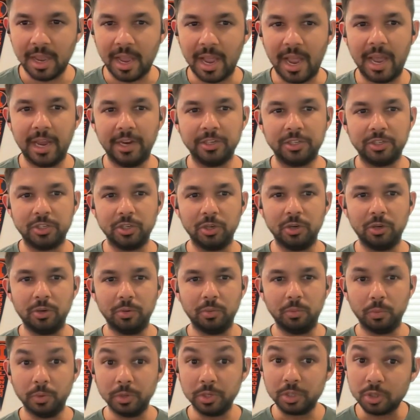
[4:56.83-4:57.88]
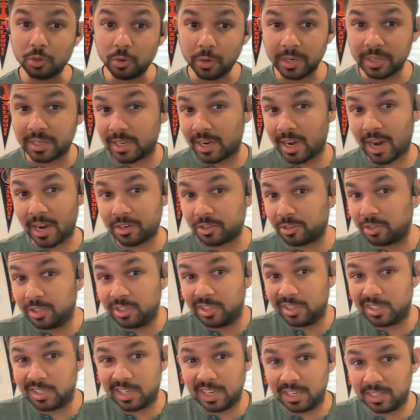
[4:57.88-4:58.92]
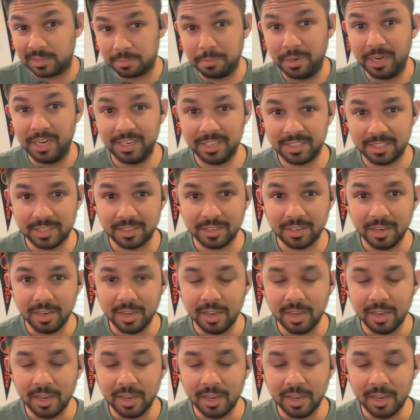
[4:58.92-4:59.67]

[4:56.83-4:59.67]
And so with Squint, it actually just takes minutes.